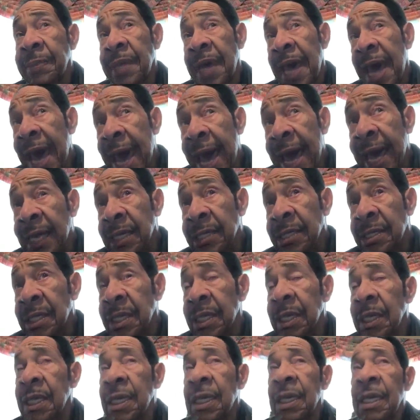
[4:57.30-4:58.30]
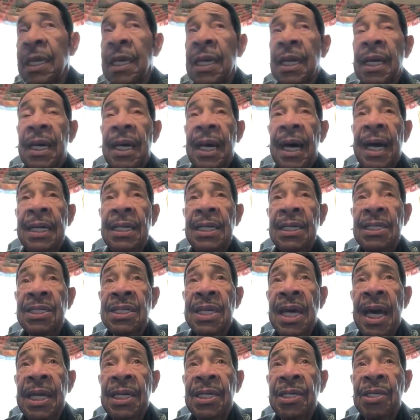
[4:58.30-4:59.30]
act, I
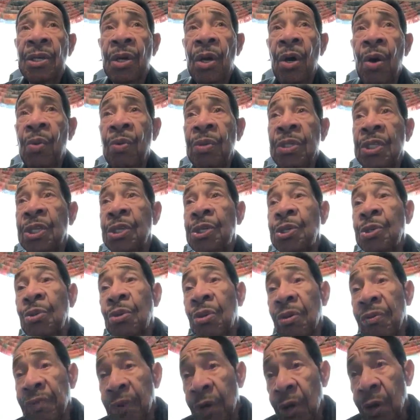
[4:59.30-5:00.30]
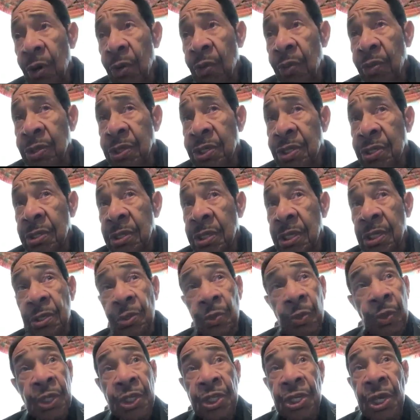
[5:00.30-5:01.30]
decided to go with the Duke of Earl, which is
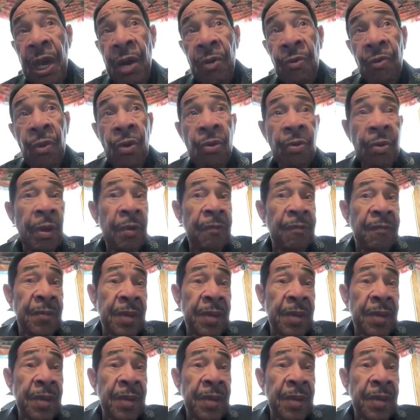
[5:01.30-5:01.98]
which I wrote.